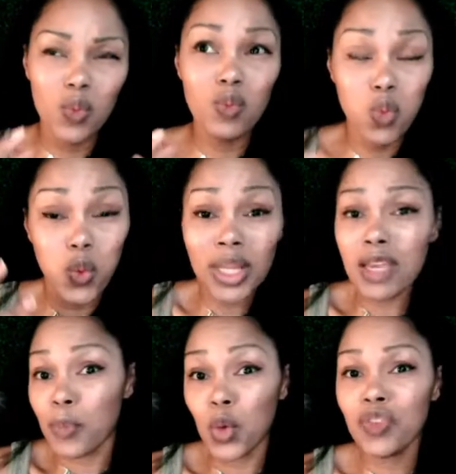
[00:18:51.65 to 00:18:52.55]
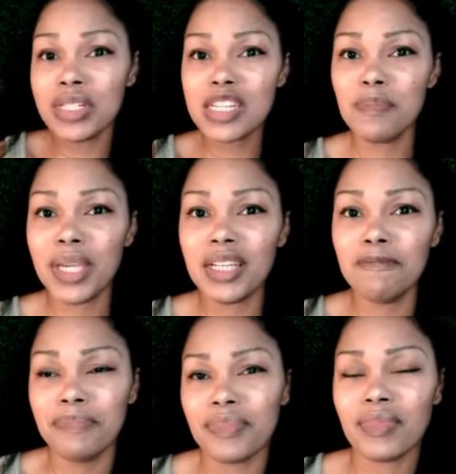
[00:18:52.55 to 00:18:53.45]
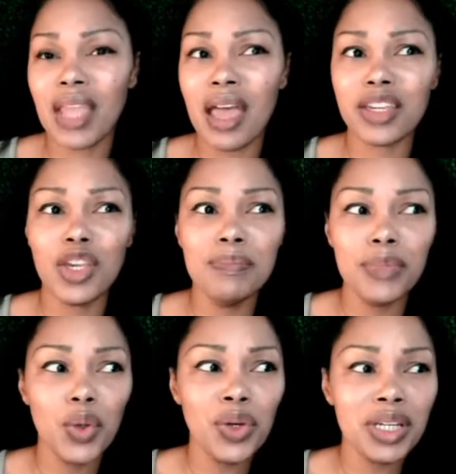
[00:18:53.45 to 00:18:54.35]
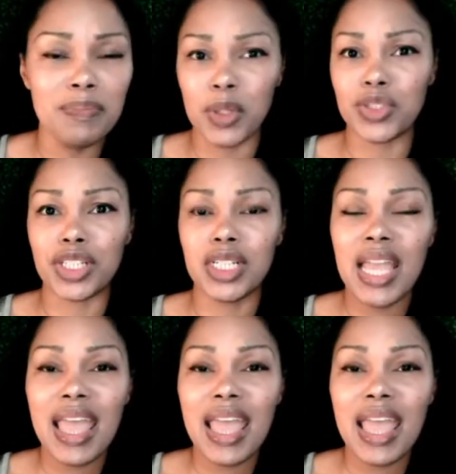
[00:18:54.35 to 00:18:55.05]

really proven to be a community builder.